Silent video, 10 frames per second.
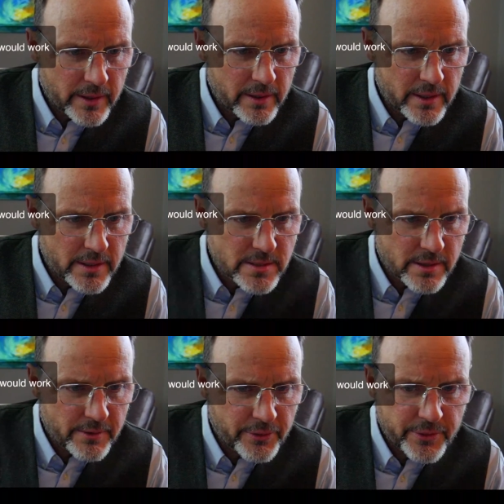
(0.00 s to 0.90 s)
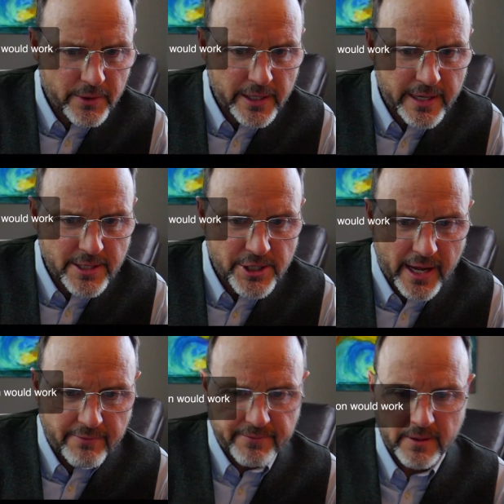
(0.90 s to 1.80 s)
Here is 30-Day
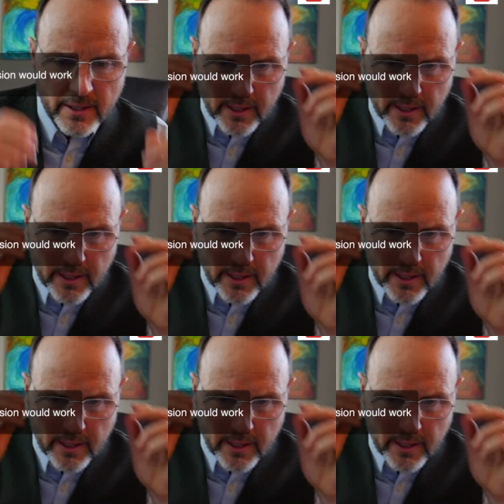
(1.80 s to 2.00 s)
Jeff.